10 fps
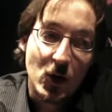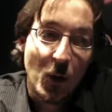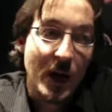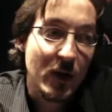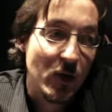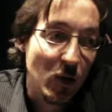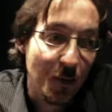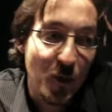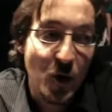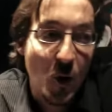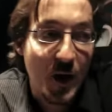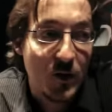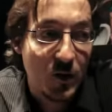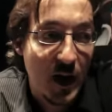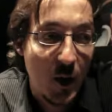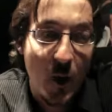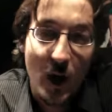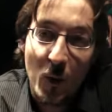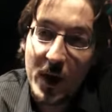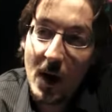the way you know it today,
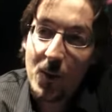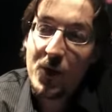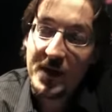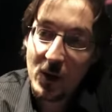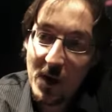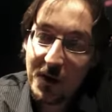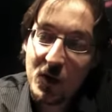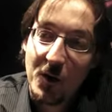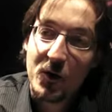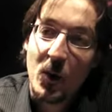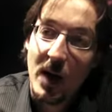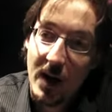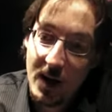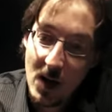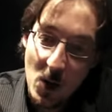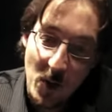where we are present, we have software,